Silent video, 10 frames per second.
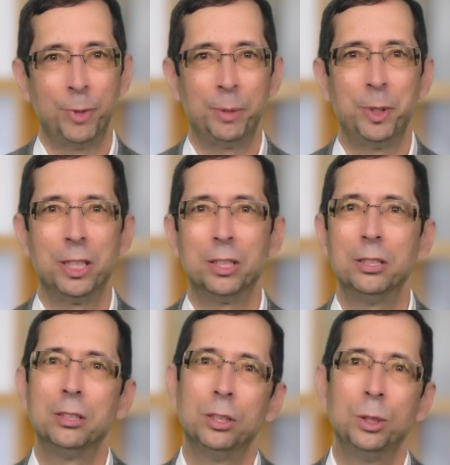my
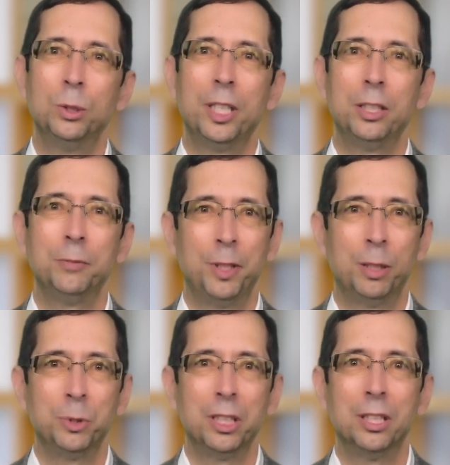patient, you and your
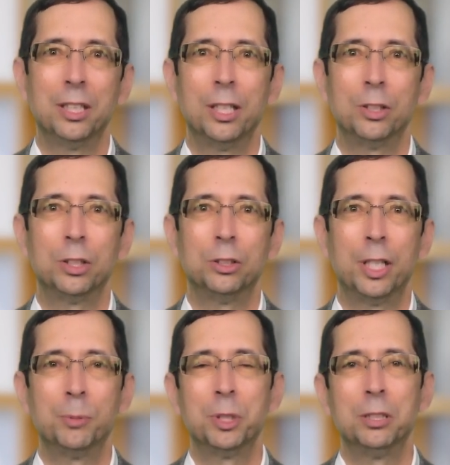family can count on
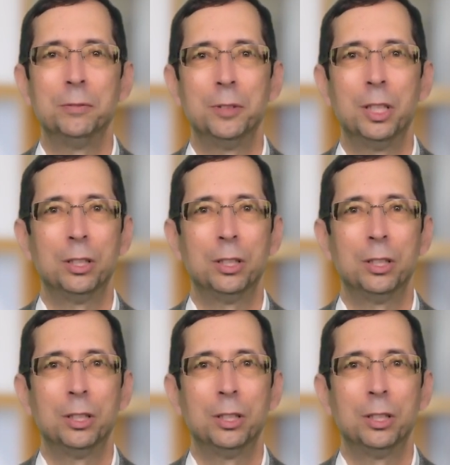collaborative,